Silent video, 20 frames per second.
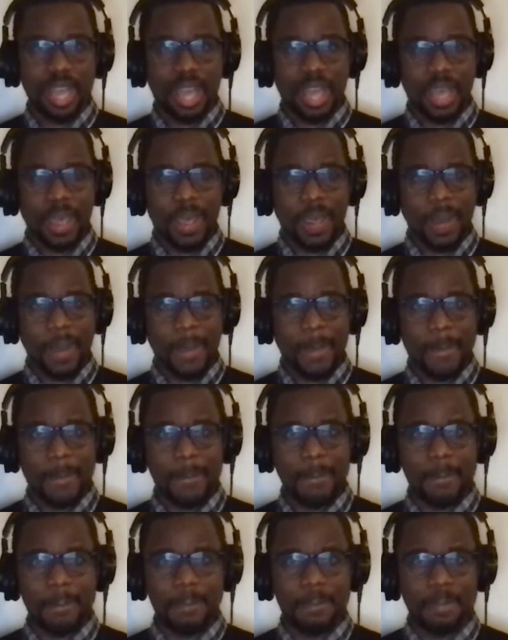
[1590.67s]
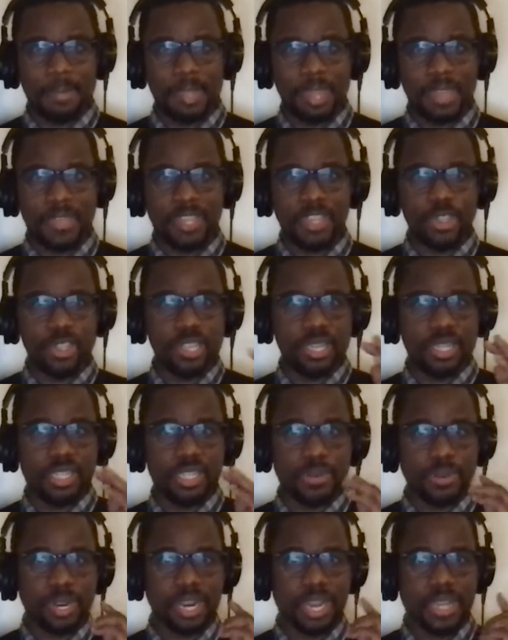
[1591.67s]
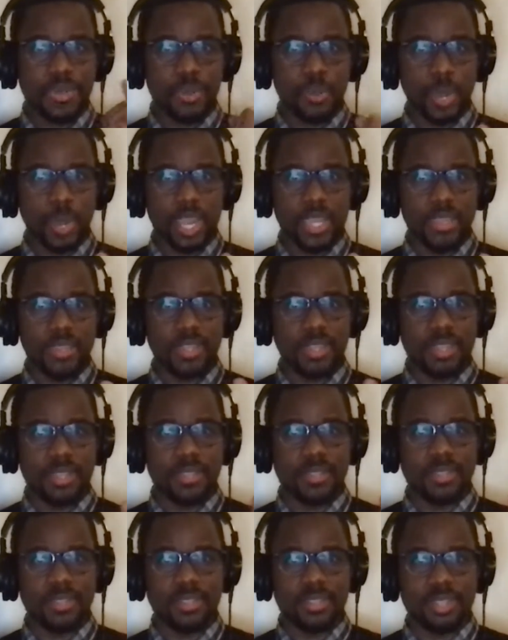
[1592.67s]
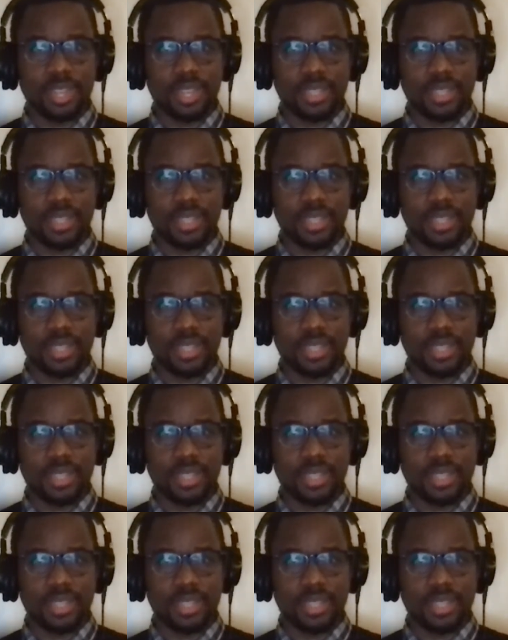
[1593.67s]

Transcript: Um, and then you suddenly realize wait there's